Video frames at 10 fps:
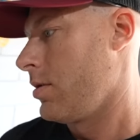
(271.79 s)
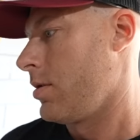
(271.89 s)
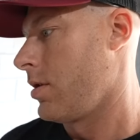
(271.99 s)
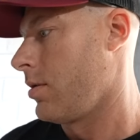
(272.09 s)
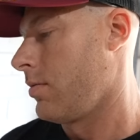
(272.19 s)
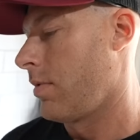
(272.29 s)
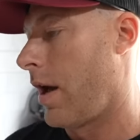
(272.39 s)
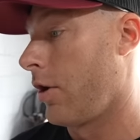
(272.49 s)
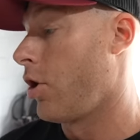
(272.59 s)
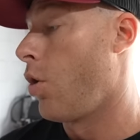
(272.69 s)
So, Wow. I
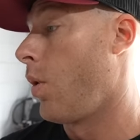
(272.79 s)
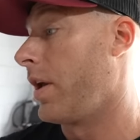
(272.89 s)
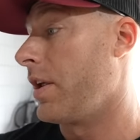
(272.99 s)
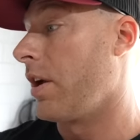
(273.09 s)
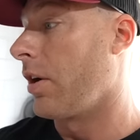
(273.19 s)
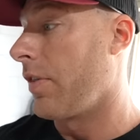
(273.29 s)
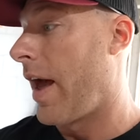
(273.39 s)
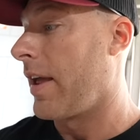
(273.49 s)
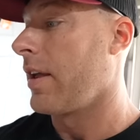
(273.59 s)
don't know what year that